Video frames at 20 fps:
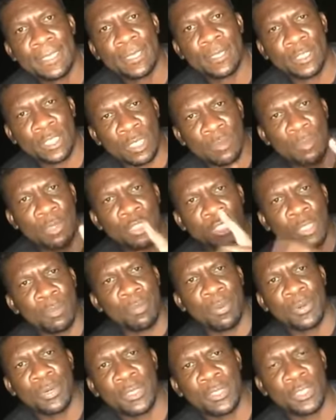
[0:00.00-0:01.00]
Because the most
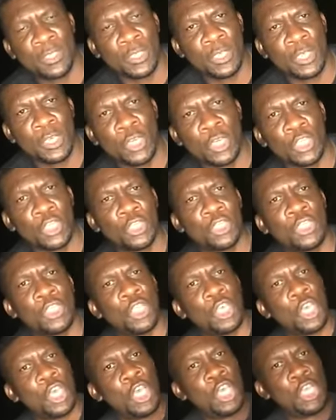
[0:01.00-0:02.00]
important thing
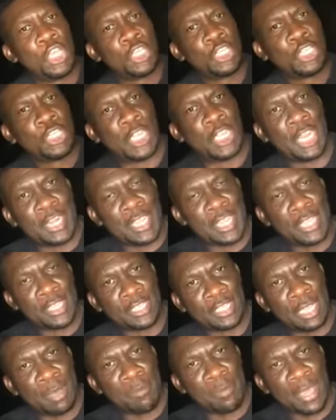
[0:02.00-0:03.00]
is
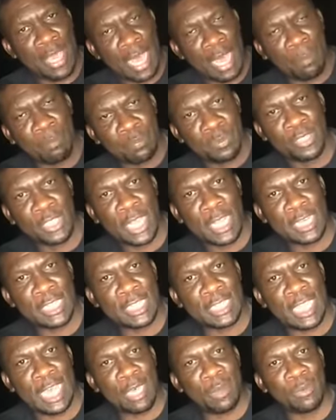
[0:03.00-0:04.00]
turning Zambia
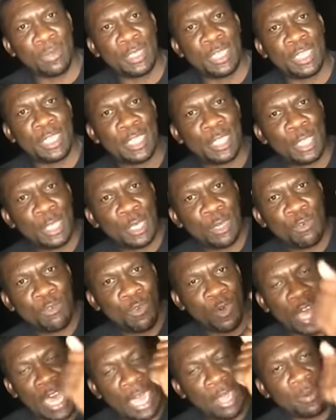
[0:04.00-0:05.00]
upside down
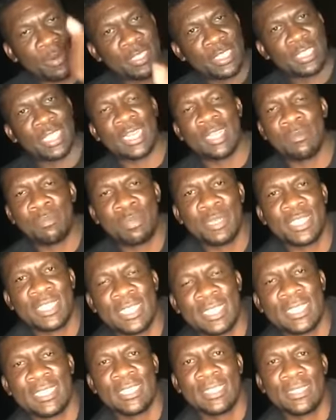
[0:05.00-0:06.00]
for our
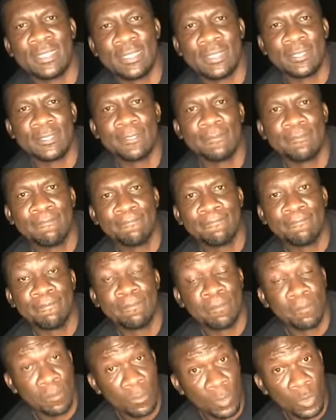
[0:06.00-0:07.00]
celebrities.
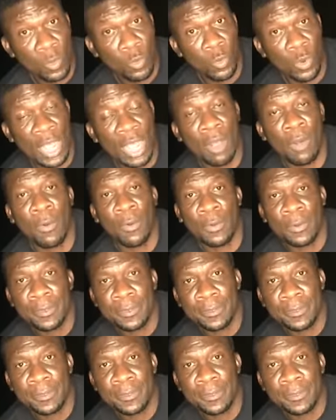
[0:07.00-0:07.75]
Wow,